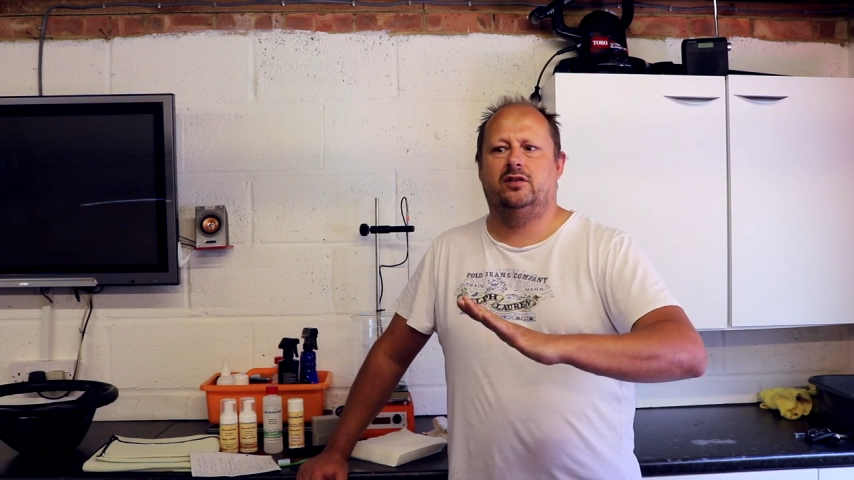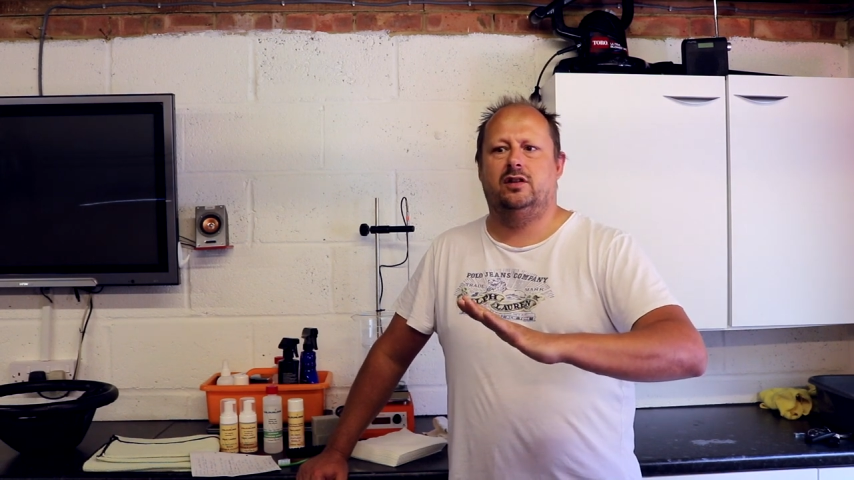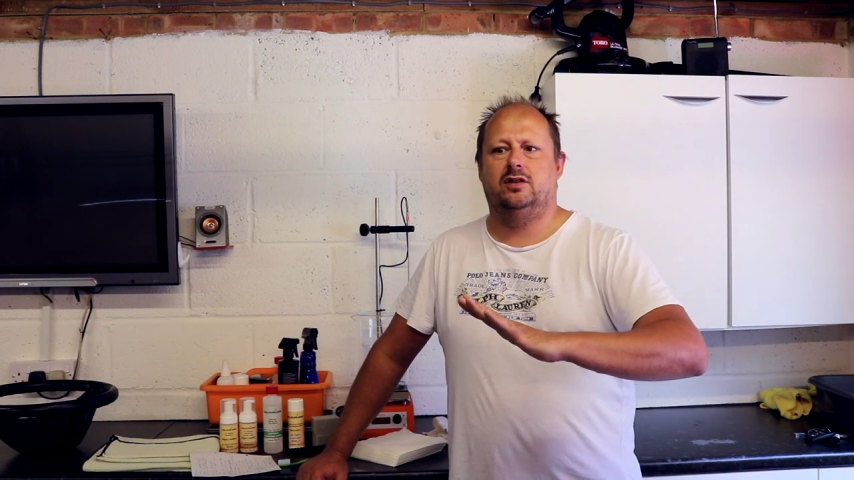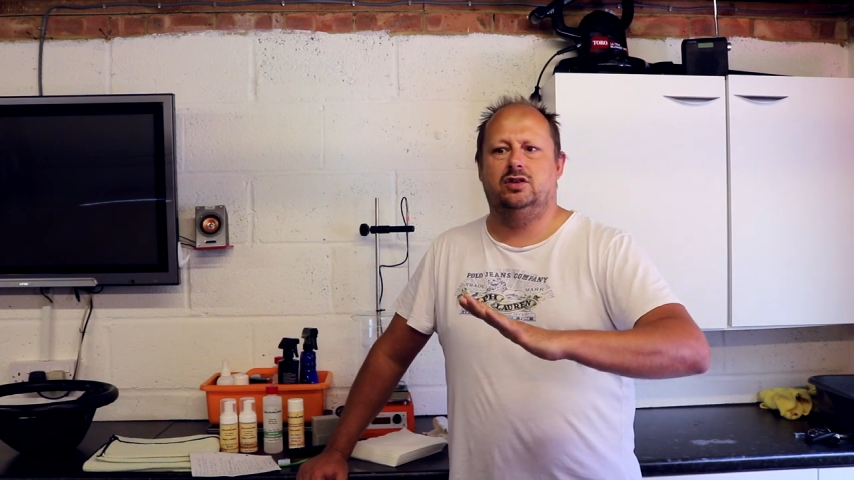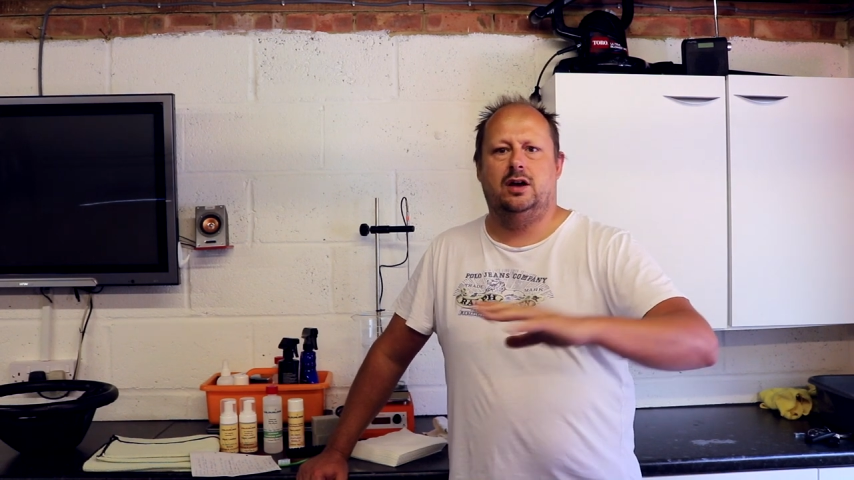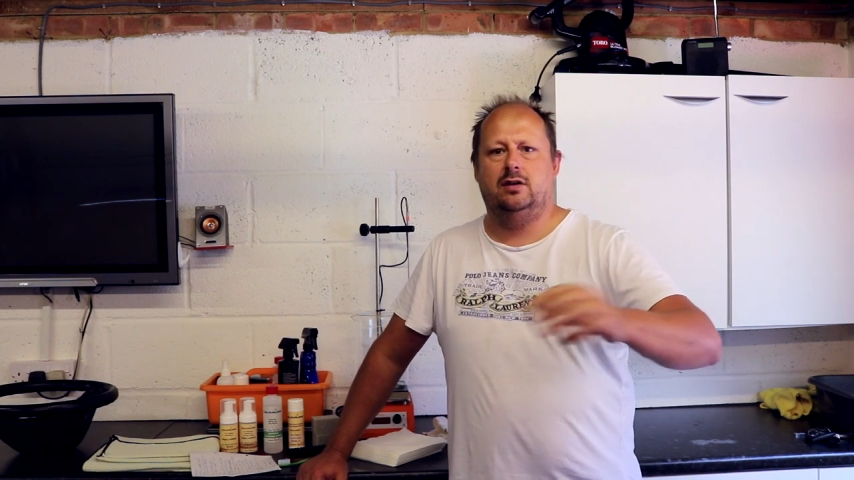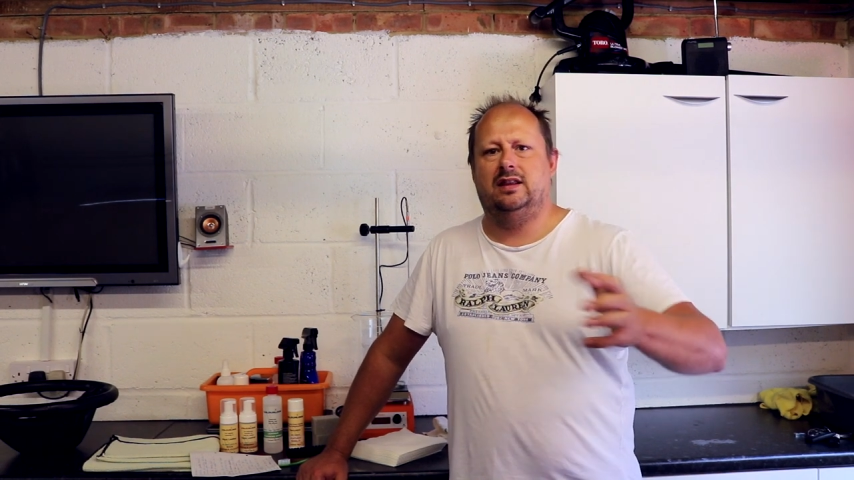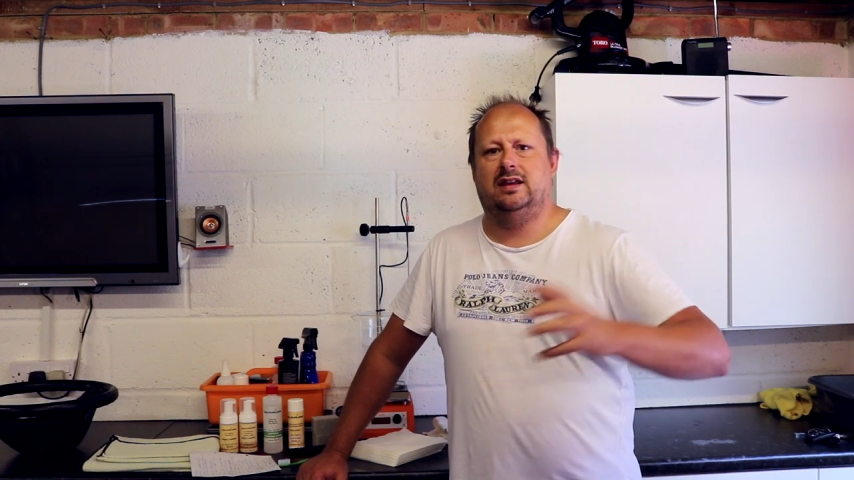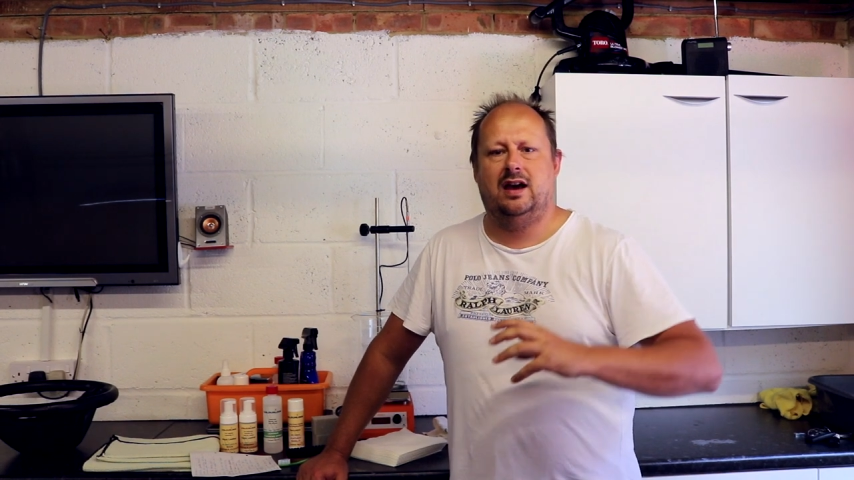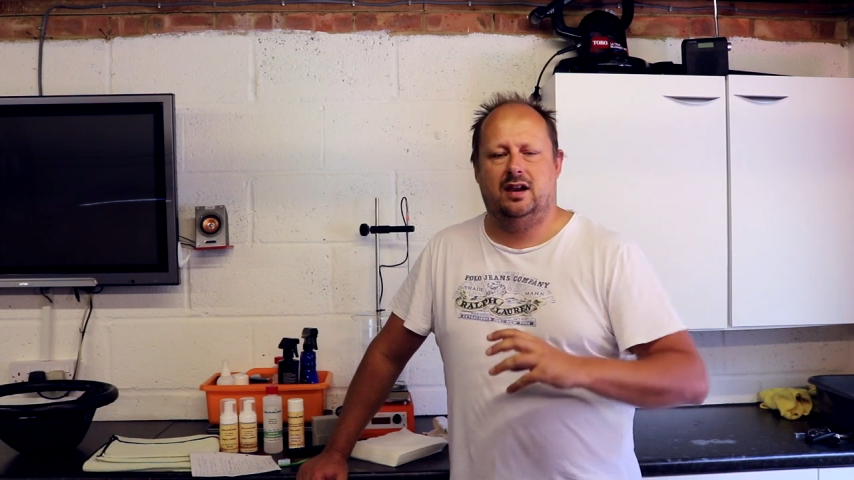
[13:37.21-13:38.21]
so that you don't get
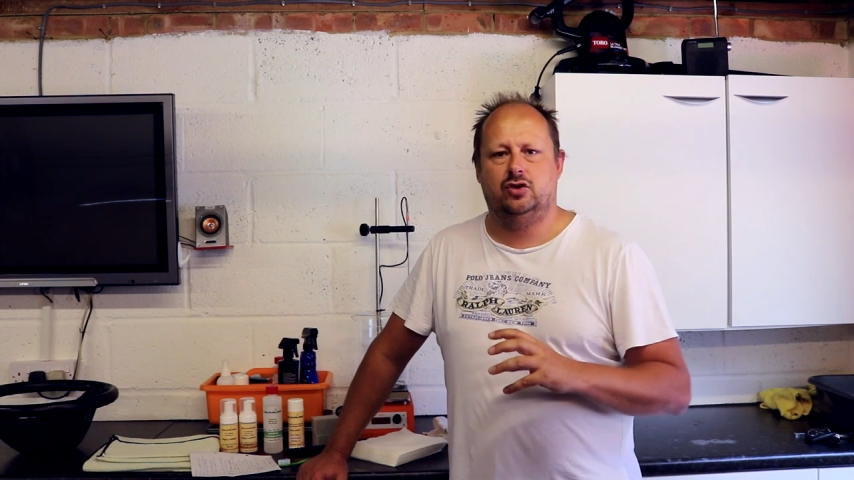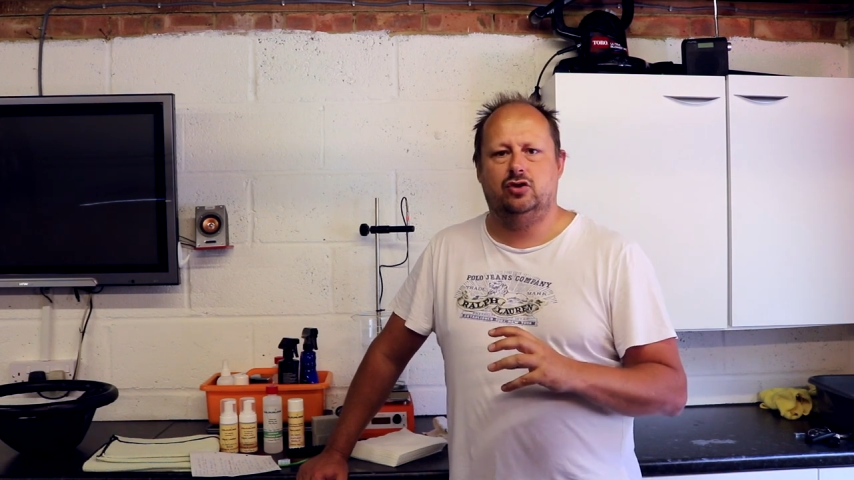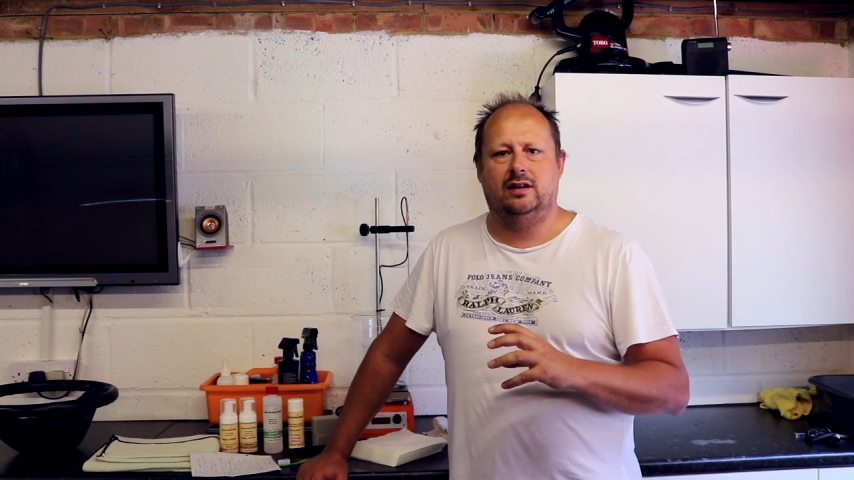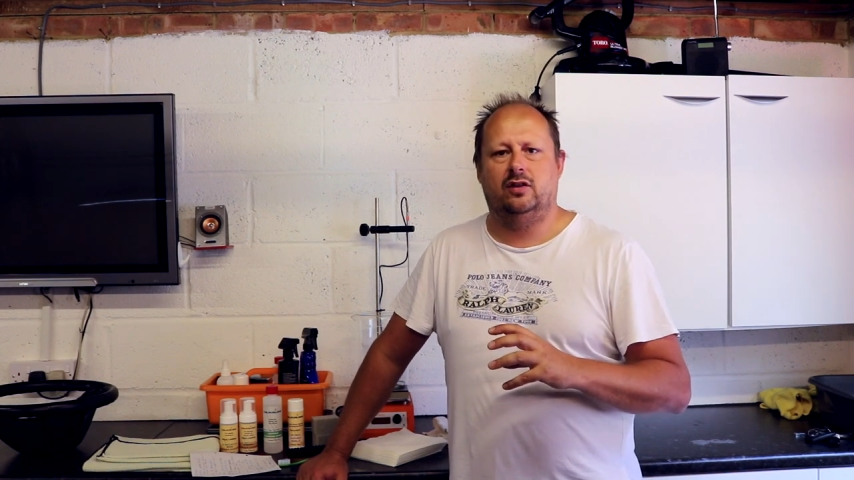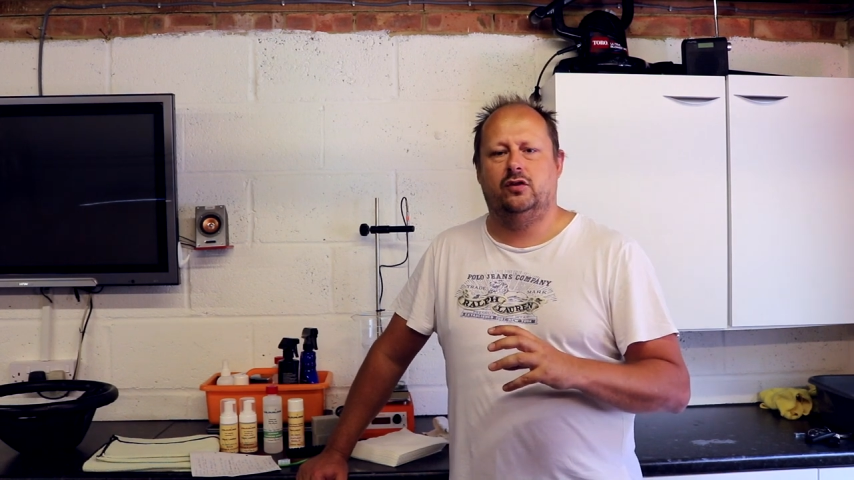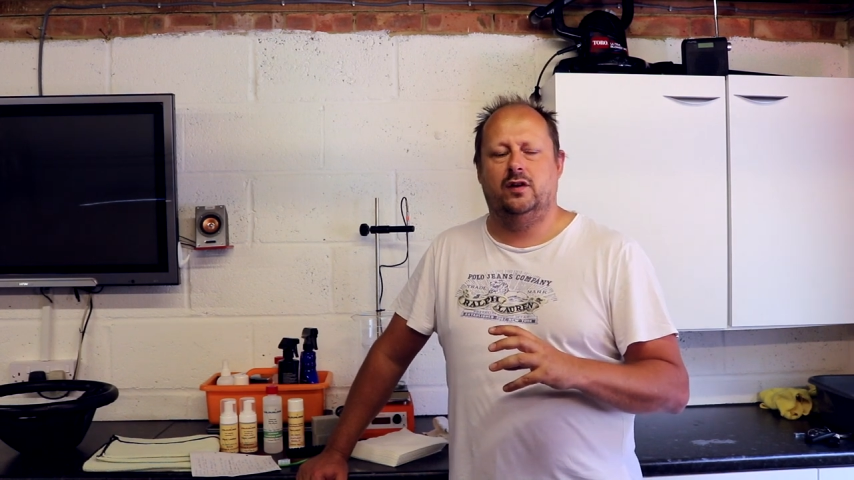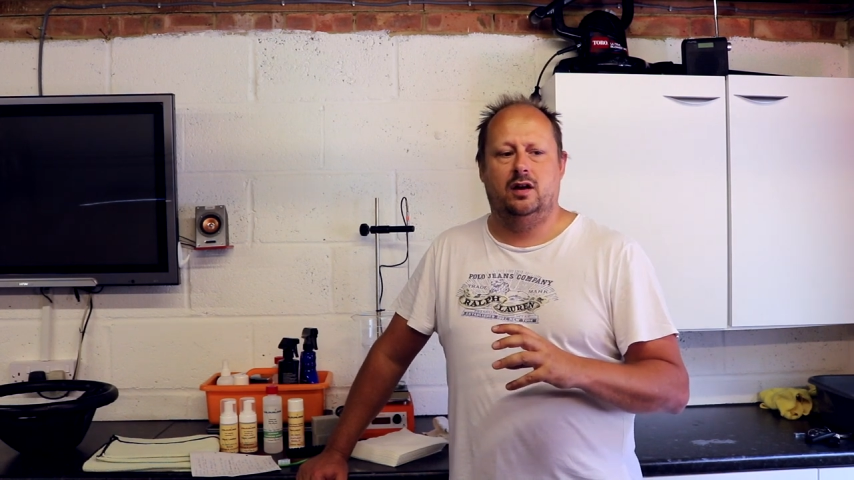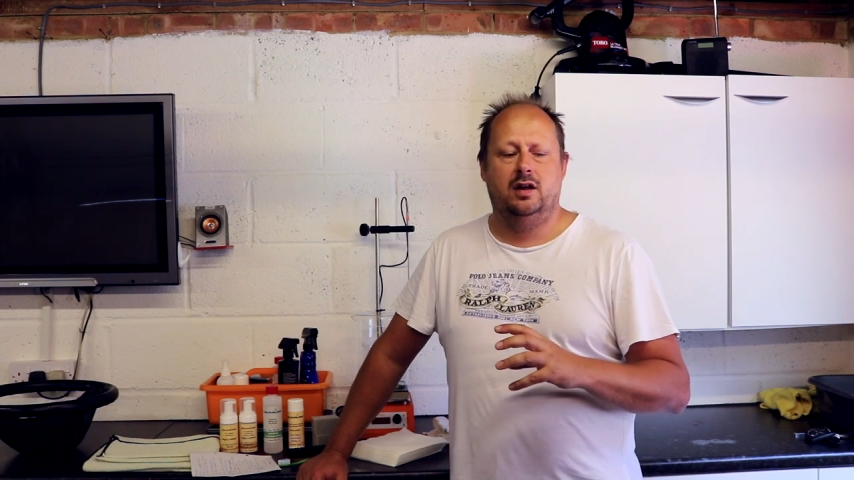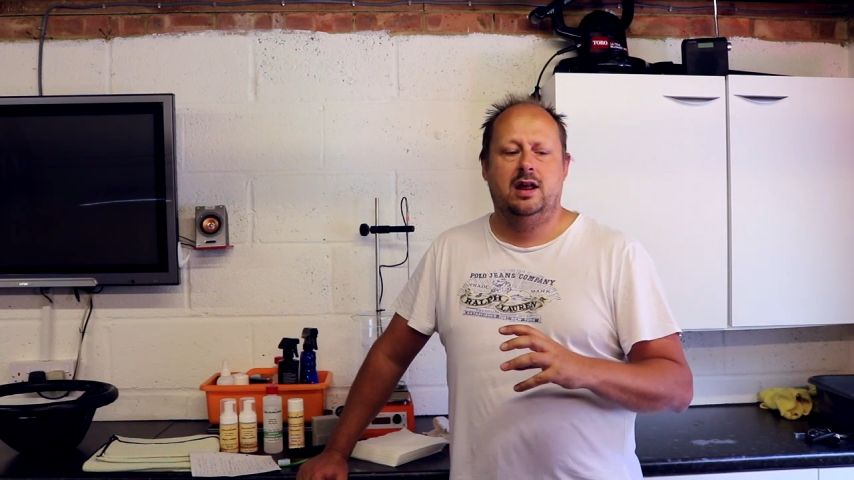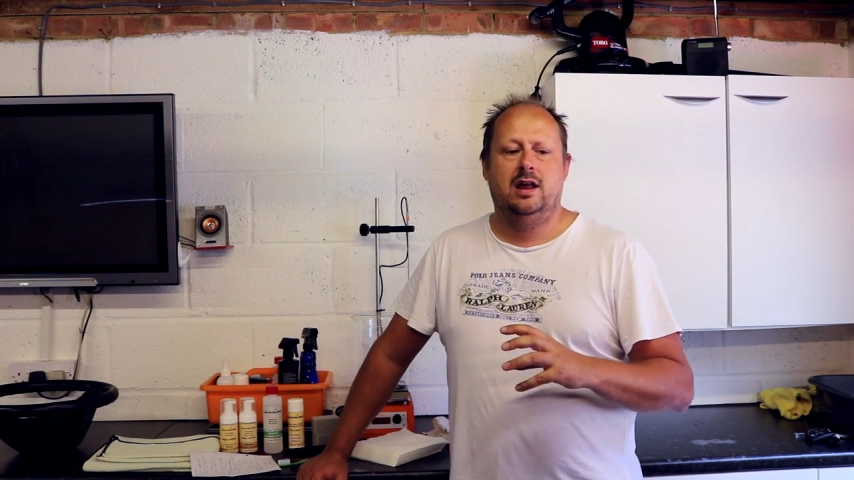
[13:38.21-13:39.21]
the colour transfer.